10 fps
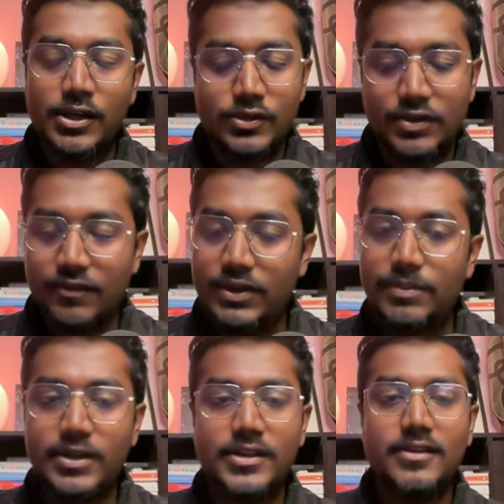So
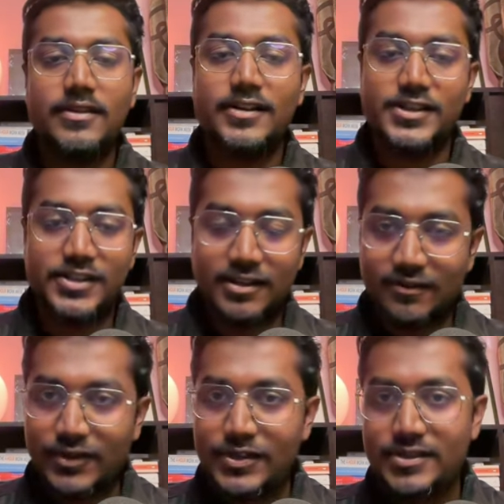everybody
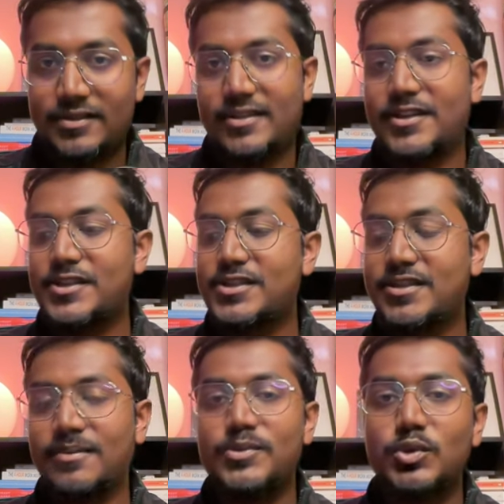discovers
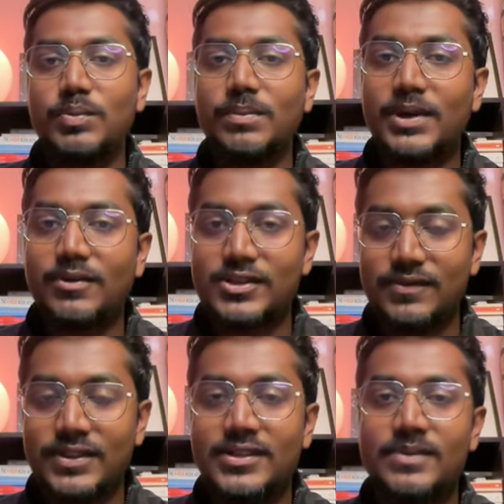some superpowers
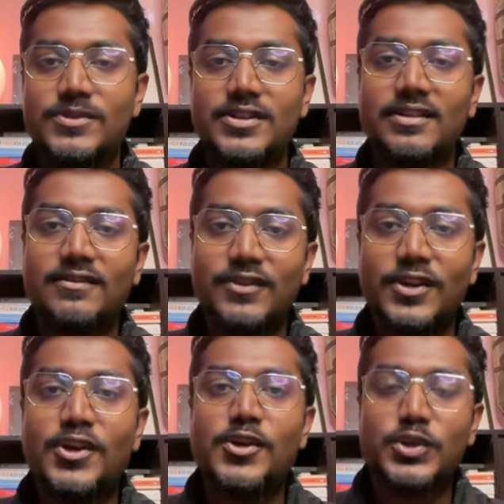within themselves
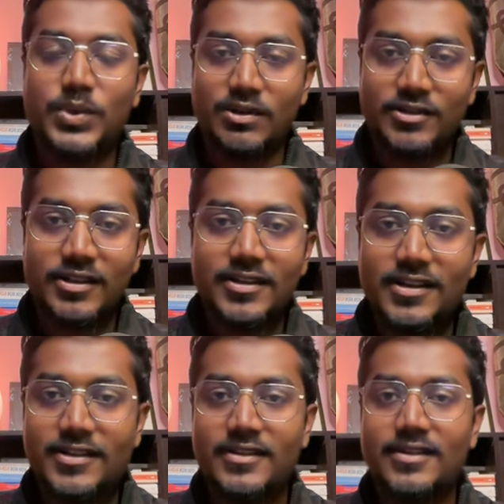throughout their
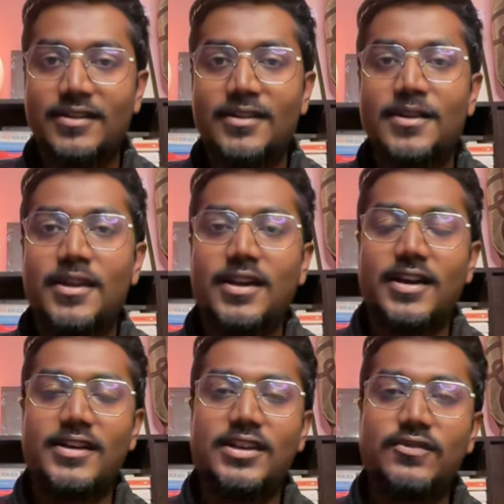career.
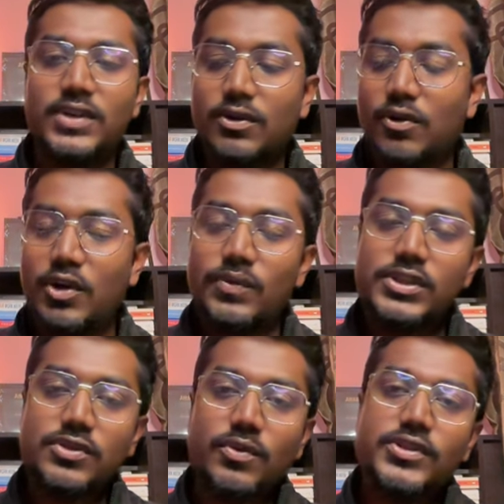And if you're
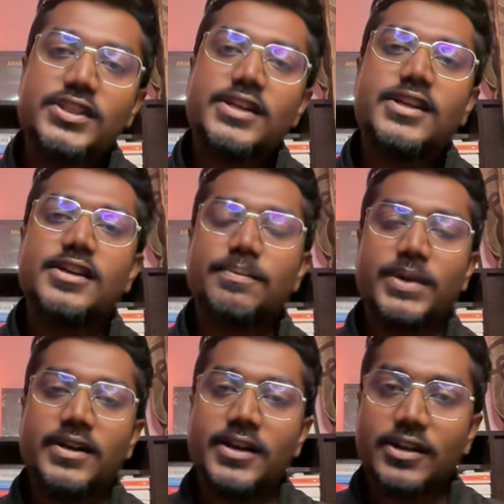always constantly
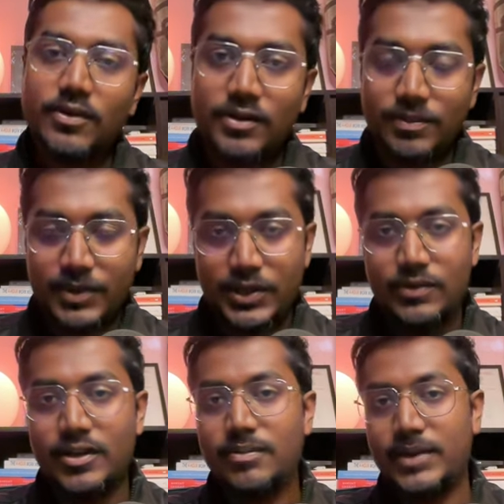dependent on a
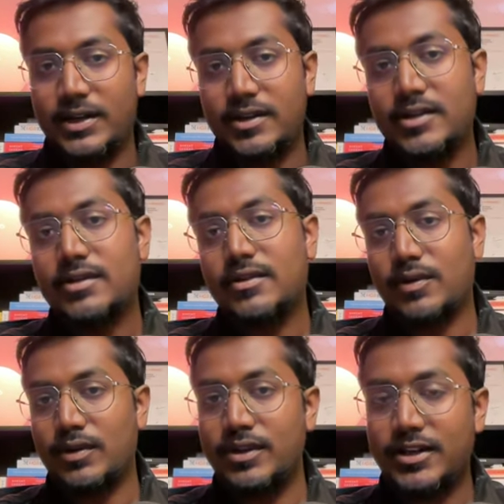particular mentor
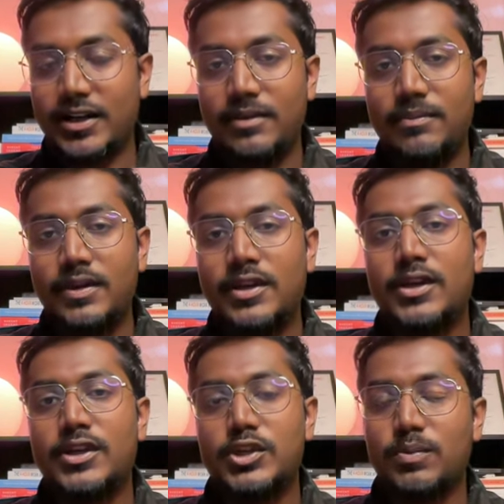all the time,
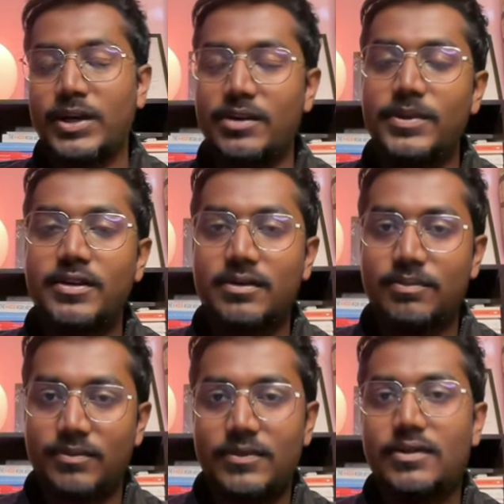you might
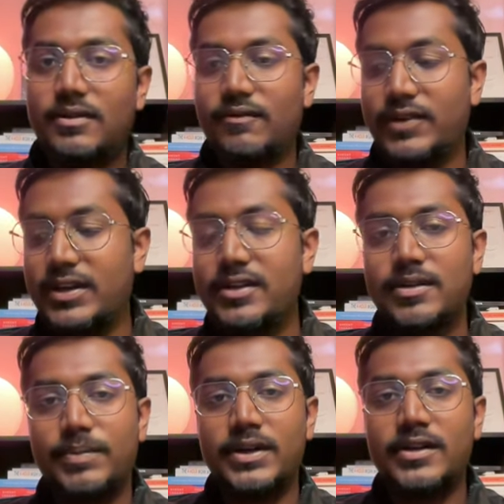become very
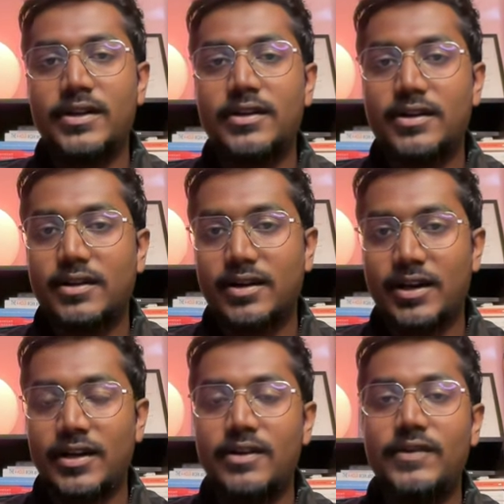dependent
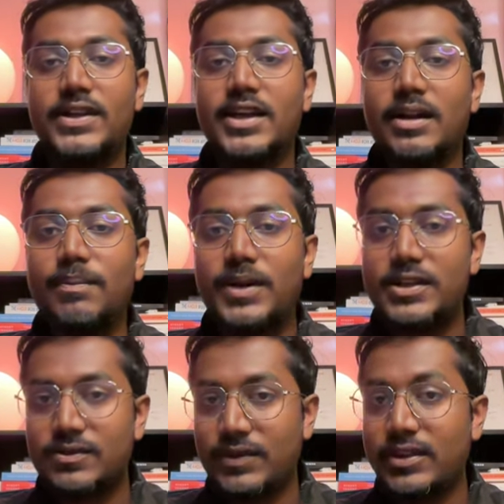and very
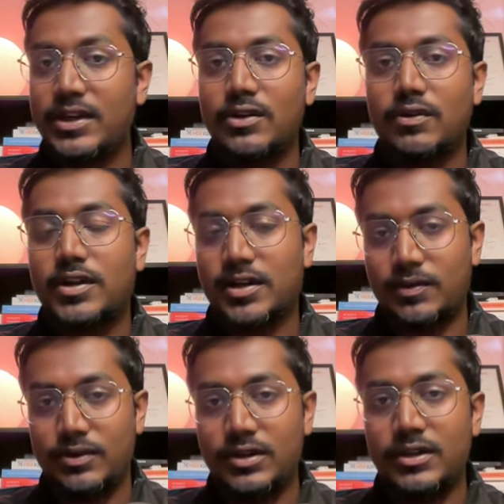helpless when they're not
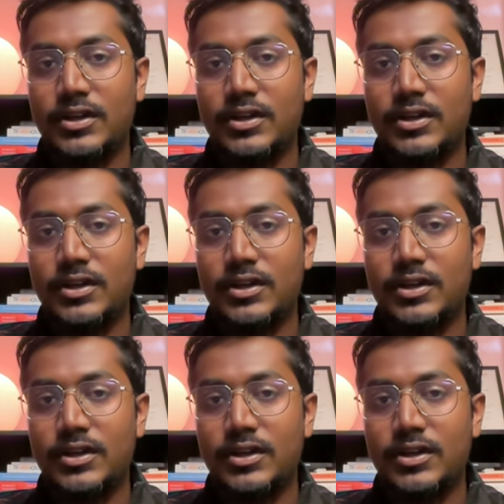around.